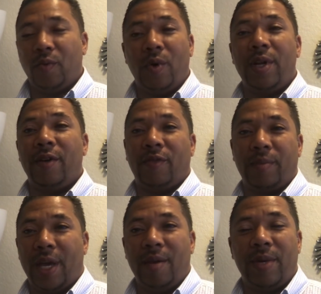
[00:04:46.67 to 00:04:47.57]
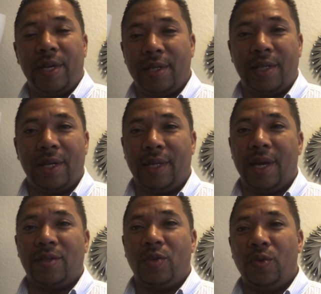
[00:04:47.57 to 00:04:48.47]
One of them came in and it said,
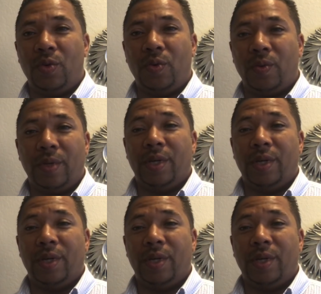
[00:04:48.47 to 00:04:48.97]
guess who?